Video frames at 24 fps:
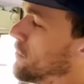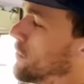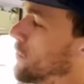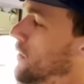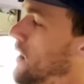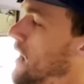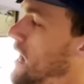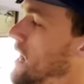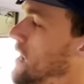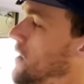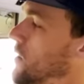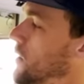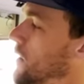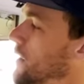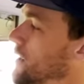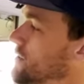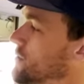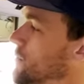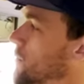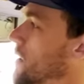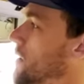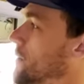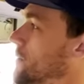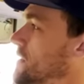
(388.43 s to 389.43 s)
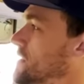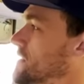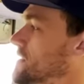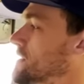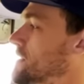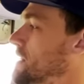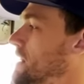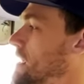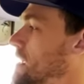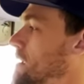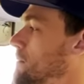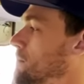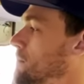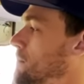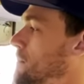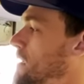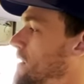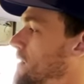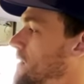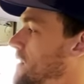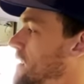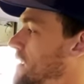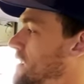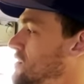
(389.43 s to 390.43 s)
gray noise while we sleep,
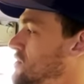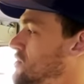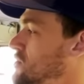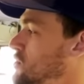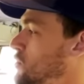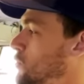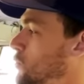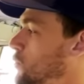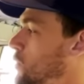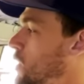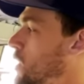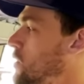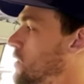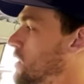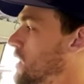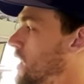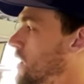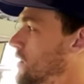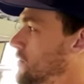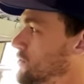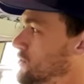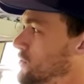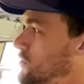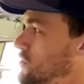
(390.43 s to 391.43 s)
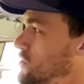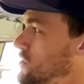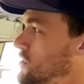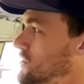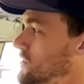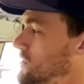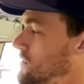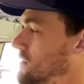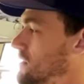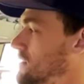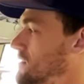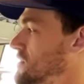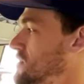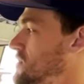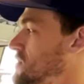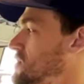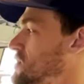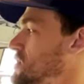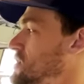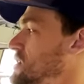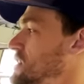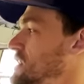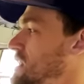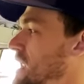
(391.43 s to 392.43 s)
but these Sirocco's are just
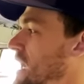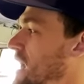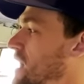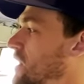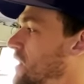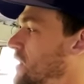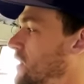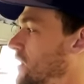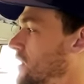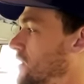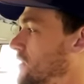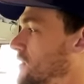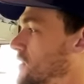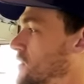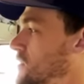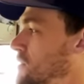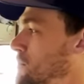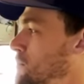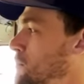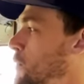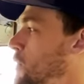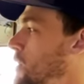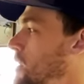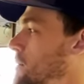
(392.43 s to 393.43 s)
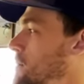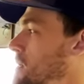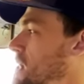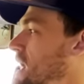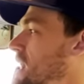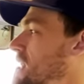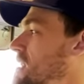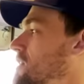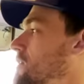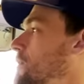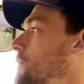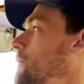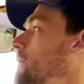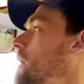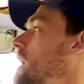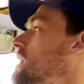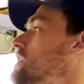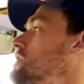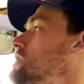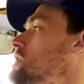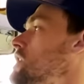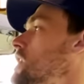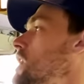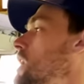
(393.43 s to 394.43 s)
stellar. You can point them in any
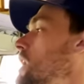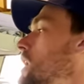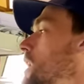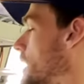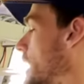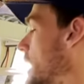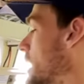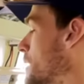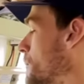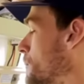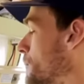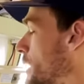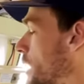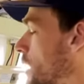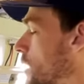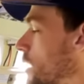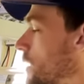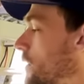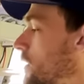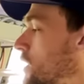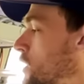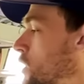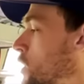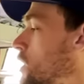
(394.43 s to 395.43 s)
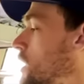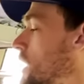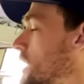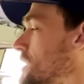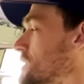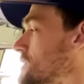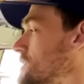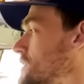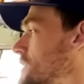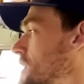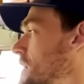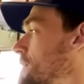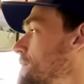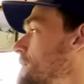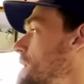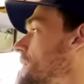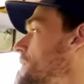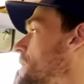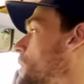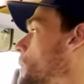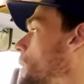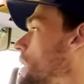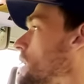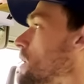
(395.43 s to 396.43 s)
direction. I can blow all the cooking stuff out
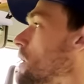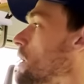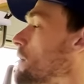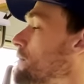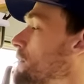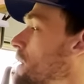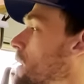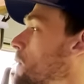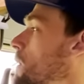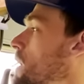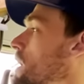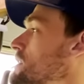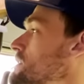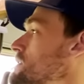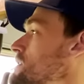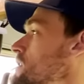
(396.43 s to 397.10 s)
the window if I want